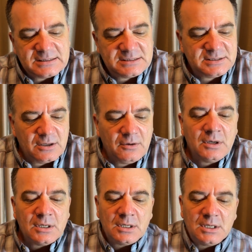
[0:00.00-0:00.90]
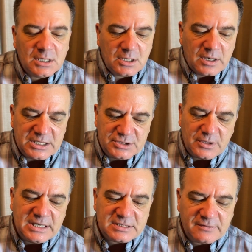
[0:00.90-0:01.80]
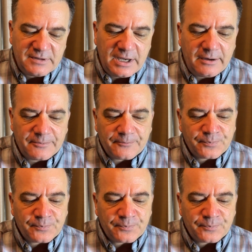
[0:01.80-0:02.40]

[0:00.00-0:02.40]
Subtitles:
So go ahead and join us over there.